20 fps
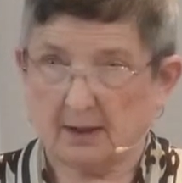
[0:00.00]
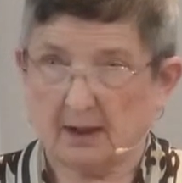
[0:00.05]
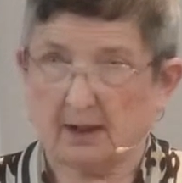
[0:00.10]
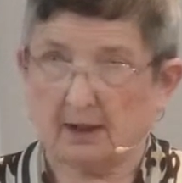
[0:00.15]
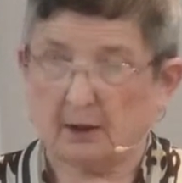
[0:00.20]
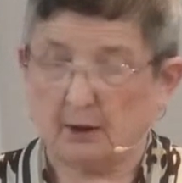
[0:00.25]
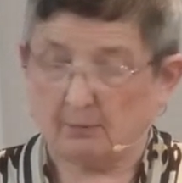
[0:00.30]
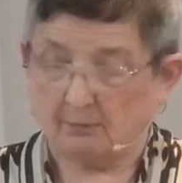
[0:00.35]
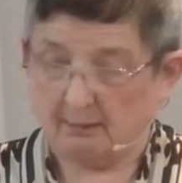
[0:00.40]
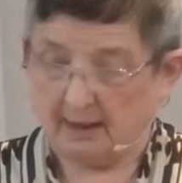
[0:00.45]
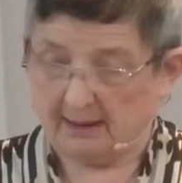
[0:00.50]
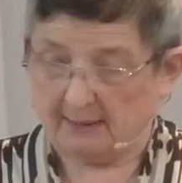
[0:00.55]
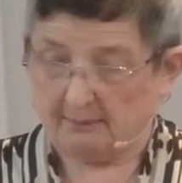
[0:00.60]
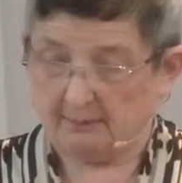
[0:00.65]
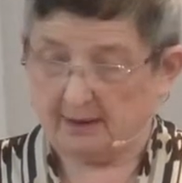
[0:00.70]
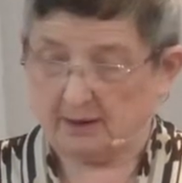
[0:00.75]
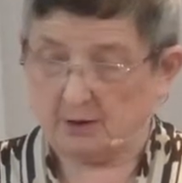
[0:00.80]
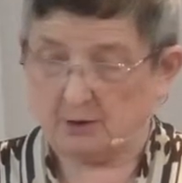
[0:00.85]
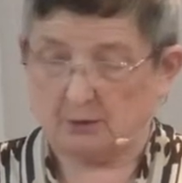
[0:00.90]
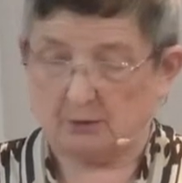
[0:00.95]
a
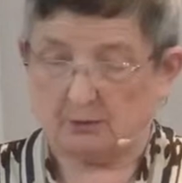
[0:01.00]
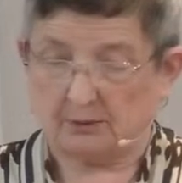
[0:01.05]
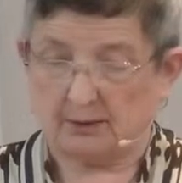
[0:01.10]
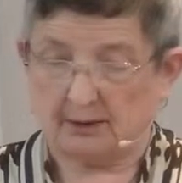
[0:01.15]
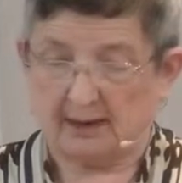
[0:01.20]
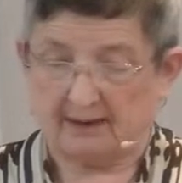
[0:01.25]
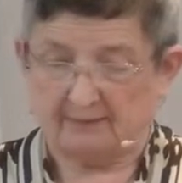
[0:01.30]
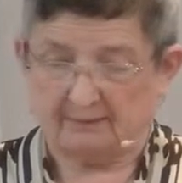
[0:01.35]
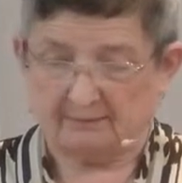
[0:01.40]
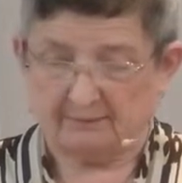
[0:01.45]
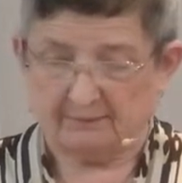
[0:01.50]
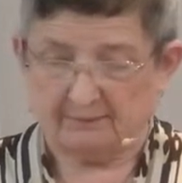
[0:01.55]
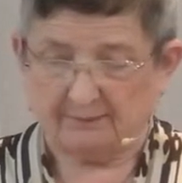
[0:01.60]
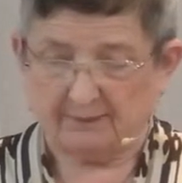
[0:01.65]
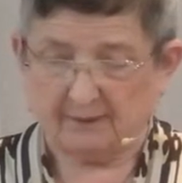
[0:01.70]
commandment to love